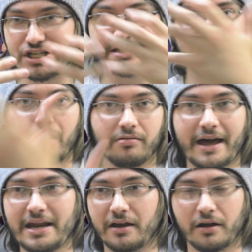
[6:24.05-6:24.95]
she's not
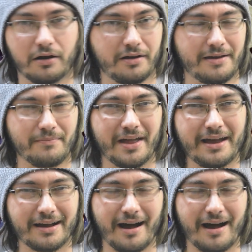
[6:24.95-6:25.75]
letting him, like,